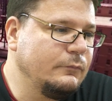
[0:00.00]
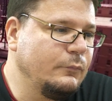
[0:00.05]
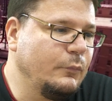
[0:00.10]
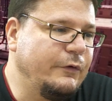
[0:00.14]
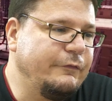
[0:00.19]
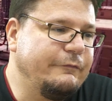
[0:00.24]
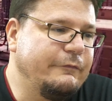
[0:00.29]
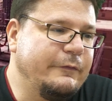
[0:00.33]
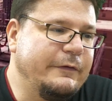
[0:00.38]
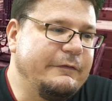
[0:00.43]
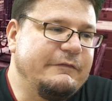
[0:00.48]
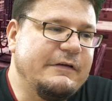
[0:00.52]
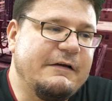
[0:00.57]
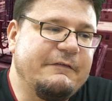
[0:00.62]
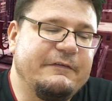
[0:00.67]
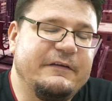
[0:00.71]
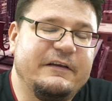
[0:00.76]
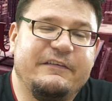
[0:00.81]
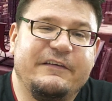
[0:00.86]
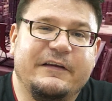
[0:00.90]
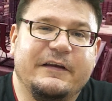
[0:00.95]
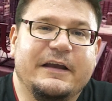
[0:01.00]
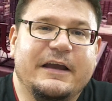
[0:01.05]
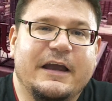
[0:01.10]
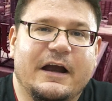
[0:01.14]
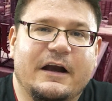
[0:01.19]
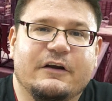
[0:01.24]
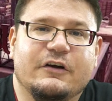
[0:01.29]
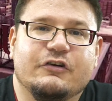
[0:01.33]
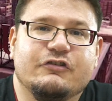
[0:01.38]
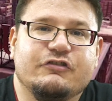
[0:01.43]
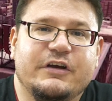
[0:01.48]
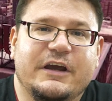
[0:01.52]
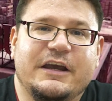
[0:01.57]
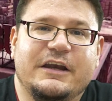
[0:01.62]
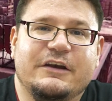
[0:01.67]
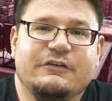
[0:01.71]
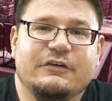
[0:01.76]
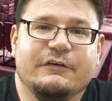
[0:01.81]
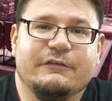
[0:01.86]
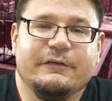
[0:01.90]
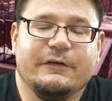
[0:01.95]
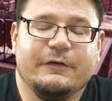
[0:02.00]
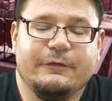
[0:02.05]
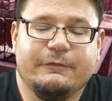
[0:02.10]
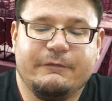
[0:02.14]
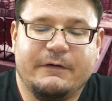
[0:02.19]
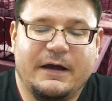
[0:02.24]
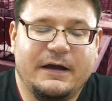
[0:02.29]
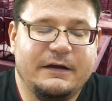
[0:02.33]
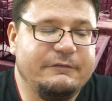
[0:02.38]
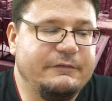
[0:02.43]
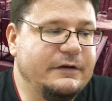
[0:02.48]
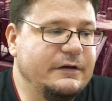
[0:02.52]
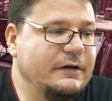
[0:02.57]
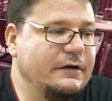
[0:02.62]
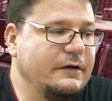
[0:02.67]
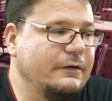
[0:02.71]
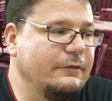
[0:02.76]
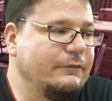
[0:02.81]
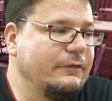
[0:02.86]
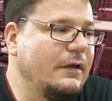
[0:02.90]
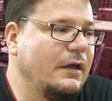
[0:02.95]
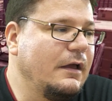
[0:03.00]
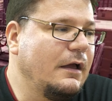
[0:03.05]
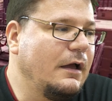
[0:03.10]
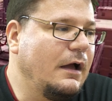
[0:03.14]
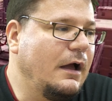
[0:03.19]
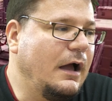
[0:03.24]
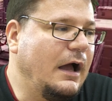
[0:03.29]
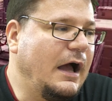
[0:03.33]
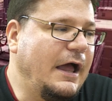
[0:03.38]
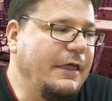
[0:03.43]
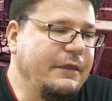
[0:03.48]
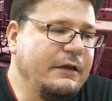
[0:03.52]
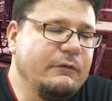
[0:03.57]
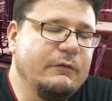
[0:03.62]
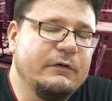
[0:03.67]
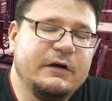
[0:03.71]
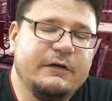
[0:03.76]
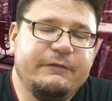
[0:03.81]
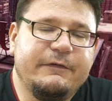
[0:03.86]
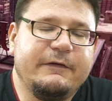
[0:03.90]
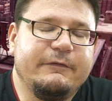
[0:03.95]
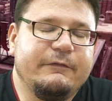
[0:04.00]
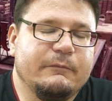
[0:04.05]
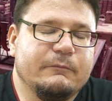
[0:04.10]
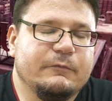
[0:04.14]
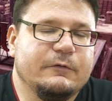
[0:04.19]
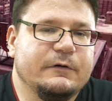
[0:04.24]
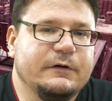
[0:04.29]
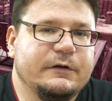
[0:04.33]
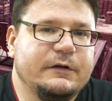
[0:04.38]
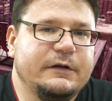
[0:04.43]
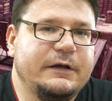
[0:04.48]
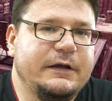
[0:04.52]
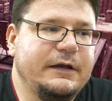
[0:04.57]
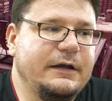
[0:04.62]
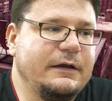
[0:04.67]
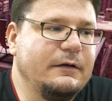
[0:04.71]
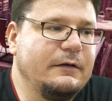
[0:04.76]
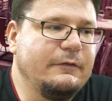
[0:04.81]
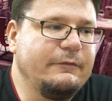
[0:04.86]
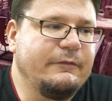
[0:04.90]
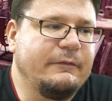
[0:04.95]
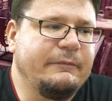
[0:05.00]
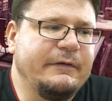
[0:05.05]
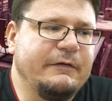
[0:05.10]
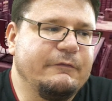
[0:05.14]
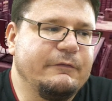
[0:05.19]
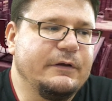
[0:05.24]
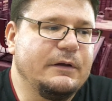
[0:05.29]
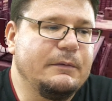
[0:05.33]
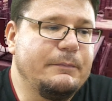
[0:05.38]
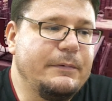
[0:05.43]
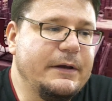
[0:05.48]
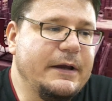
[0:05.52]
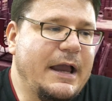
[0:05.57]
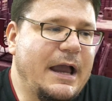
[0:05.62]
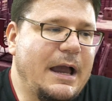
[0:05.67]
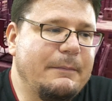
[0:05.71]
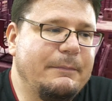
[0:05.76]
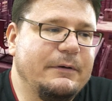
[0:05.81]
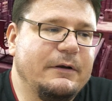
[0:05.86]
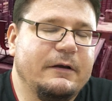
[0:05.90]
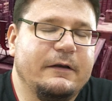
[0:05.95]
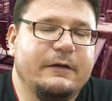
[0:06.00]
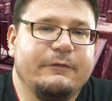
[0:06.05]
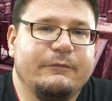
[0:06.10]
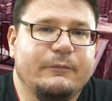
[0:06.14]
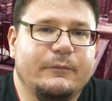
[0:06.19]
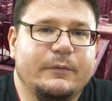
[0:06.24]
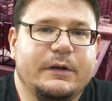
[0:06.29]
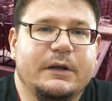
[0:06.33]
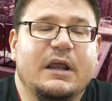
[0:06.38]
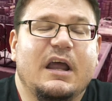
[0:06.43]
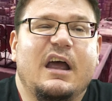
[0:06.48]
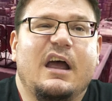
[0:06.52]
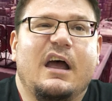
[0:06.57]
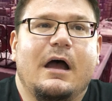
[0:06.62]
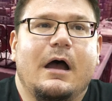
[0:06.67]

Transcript: we've, we've definitely seen the character change over those five years. I think we're going to see some really, something really big happen in this one.